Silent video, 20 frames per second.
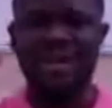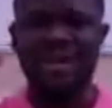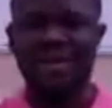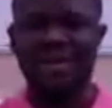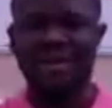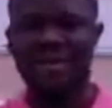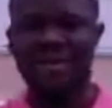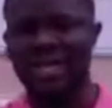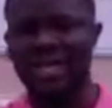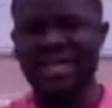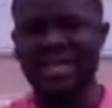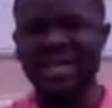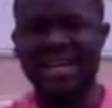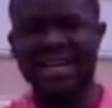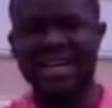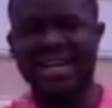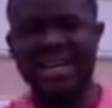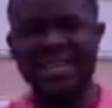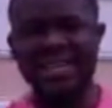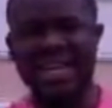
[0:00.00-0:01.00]
Mm. Within the
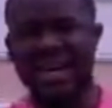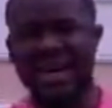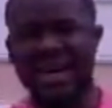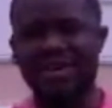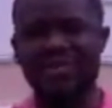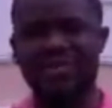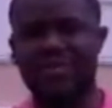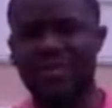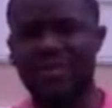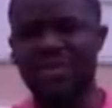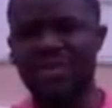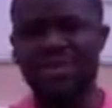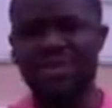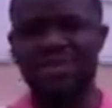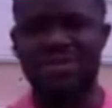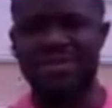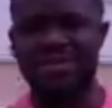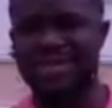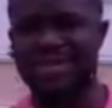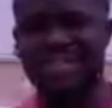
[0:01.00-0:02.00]
elite, they are
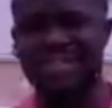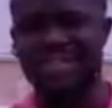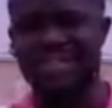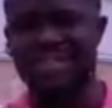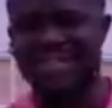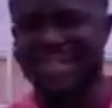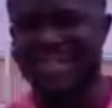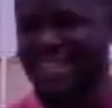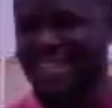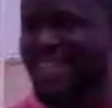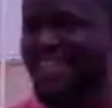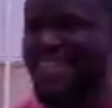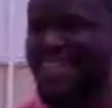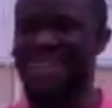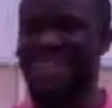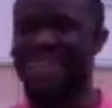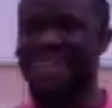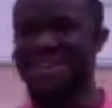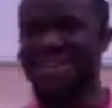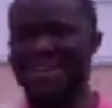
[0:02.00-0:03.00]
confused.
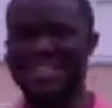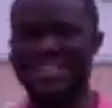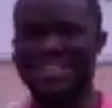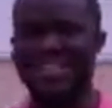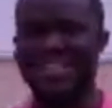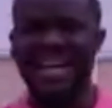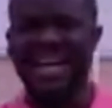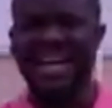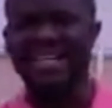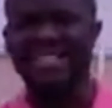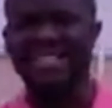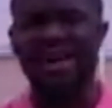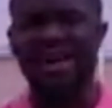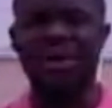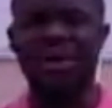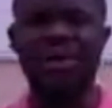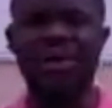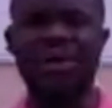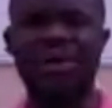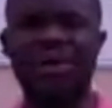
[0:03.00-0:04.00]
Mm. You know, it's it's a
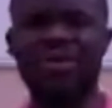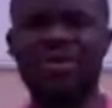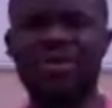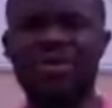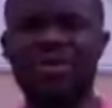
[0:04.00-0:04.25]
whole